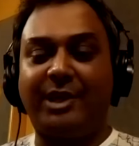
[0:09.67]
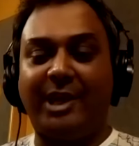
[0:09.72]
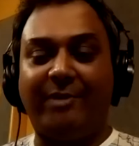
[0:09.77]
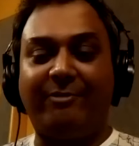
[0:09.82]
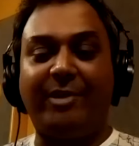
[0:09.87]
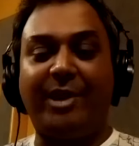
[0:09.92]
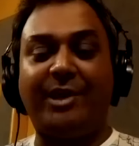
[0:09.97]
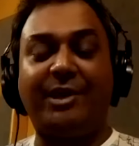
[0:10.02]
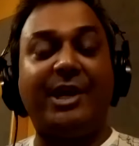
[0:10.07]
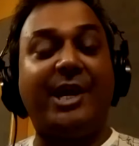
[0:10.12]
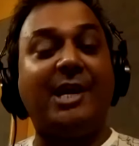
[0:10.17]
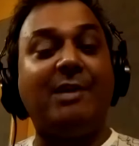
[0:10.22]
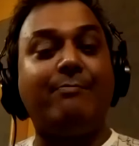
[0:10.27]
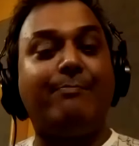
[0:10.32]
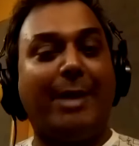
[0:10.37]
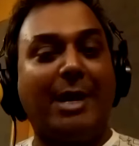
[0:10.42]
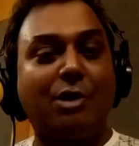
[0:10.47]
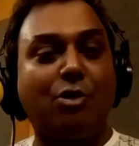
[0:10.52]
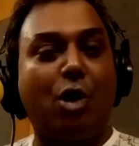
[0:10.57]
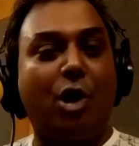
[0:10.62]
given
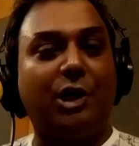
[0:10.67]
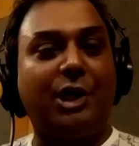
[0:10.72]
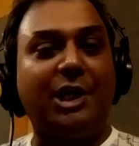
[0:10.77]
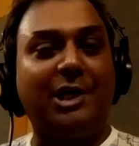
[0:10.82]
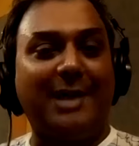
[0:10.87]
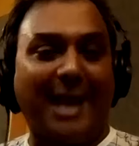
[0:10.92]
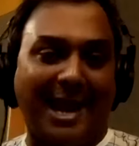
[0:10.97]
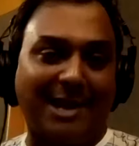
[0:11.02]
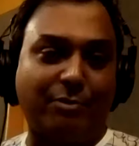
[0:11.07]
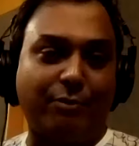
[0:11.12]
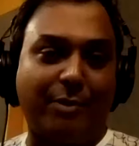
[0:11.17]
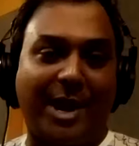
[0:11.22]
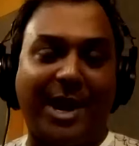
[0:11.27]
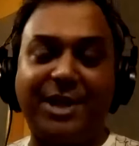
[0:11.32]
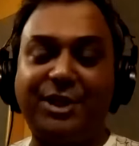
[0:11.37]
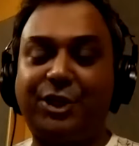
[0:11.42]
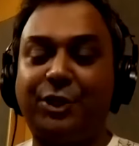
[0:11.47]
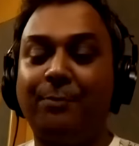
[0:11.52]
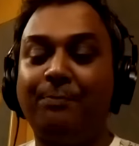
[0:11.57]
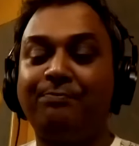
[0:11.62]
in Bengali
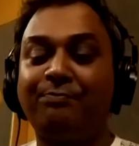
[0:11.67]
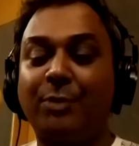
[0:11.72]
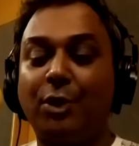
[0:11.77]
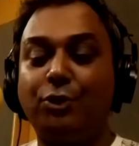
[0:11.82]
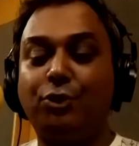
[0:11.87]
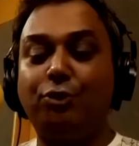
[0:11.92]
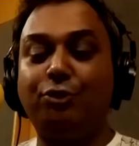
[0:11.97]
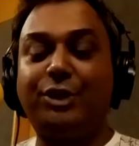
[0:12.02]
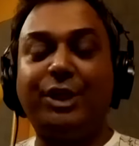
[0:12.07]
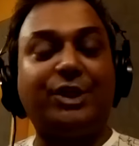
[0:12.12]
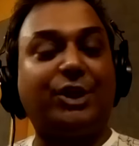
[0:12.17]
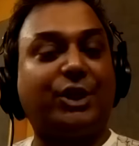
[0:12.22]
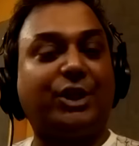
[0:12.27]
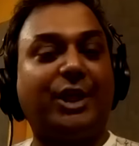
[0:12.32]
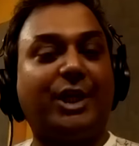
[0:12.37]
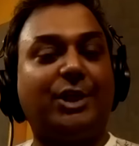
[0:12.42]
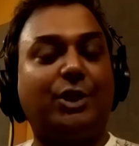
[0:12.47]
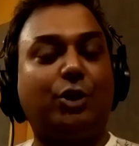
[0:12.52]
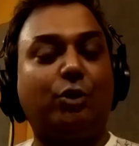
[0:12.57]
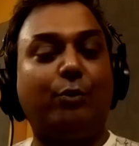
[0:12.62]
language to
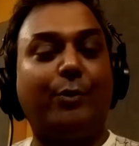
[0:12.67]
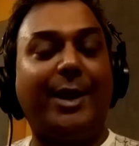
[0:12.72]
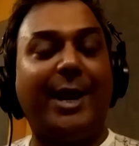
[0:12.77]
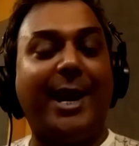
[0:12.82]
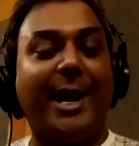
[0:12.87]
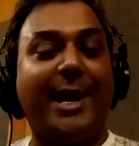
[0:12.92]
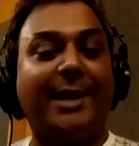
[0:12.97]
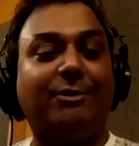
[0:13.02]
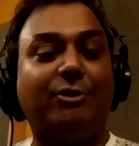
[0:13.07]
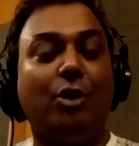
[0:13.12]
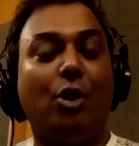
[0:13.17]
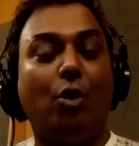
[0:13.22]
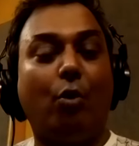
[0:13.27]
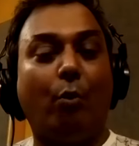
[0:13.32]
discuss with